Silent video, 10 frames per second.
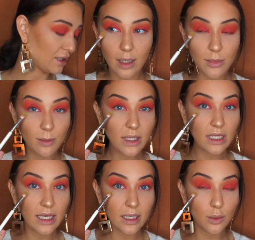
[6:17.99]
I'm gonna
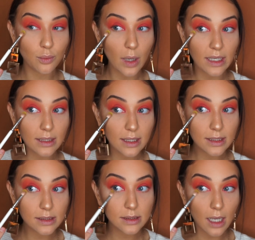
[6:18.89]
begin running
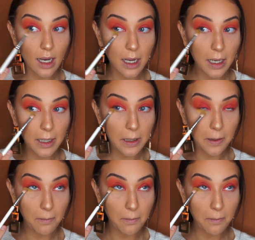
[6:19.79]
this on